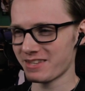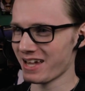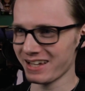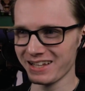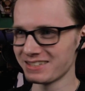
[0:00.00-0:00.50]

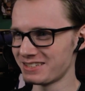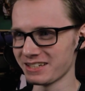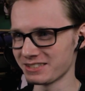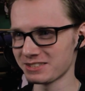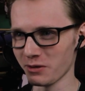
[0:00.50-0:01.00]
He's
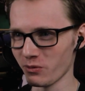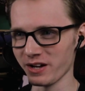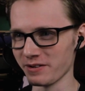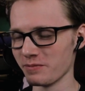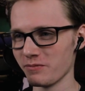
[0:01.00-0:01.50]
just
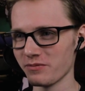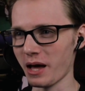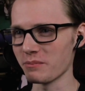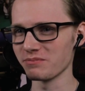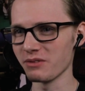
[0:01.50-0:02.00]
someone
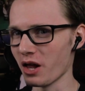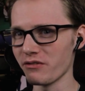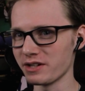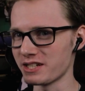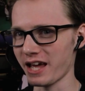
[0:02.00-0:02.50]
I'm
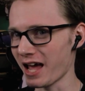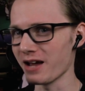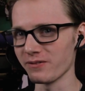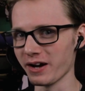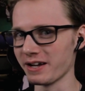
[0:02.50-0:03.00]
loving to
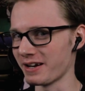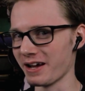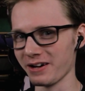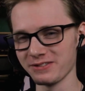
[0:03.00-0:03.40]
hate right now.